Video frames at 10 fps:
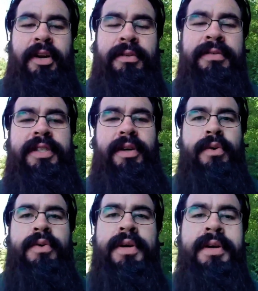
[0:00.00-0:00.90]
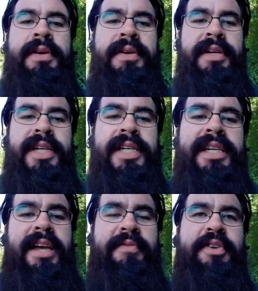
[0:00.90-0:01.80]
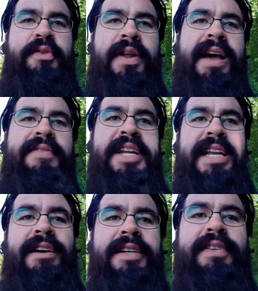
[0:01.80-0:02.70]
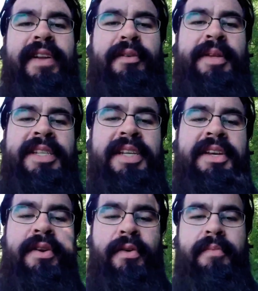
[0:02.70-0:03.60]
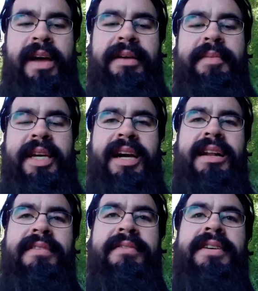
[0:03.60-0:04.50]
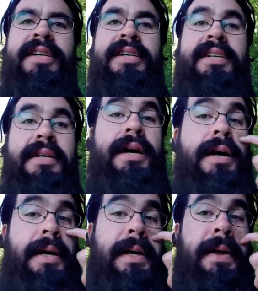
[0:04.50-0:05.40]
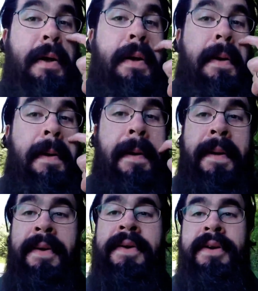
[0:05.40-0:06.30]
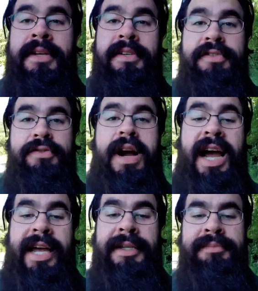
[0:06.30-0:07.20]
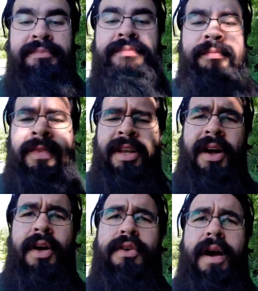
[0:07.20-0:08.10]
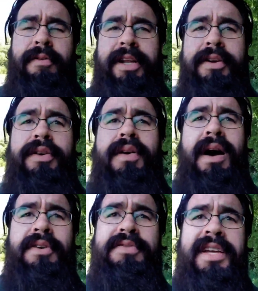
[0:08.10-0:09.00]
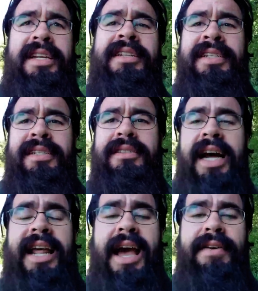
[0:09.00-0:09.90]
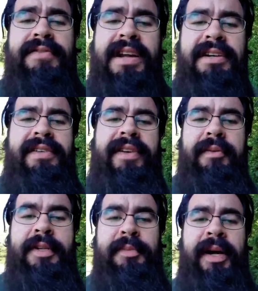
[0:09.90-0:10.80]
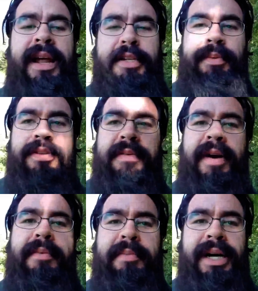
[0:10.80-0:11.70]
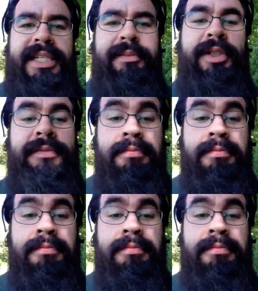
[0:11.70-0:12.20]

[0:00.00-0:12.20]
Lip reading: So if you don't have any narrative elements, it might be kind of dry. Although I really don't know how you can not have narrative elements, but I suppose it might be possible.